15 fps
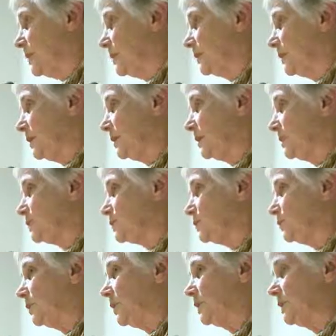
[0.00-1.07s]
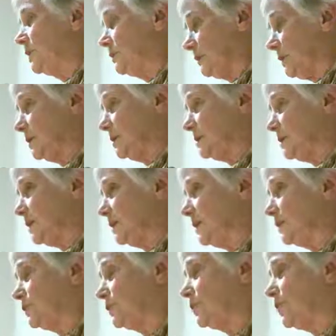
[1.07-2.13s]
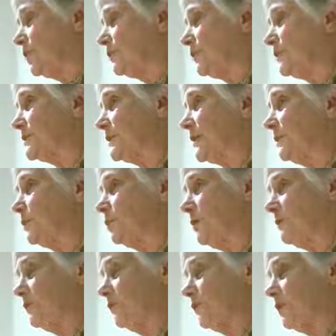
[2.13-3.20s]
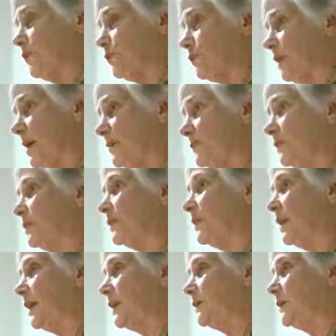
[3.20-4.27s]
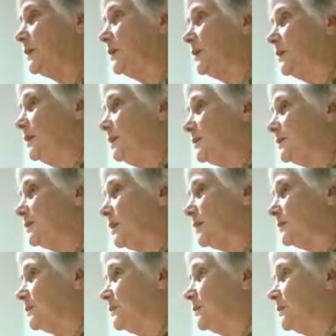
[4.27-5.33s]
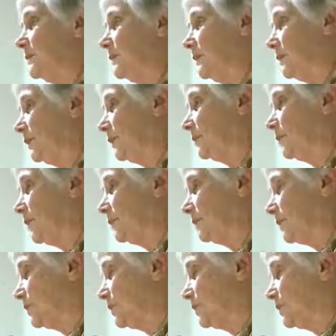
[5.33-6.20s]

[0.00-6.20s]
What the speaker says: That in a city like New York, for example, we have a very thriving economy. It's not killing public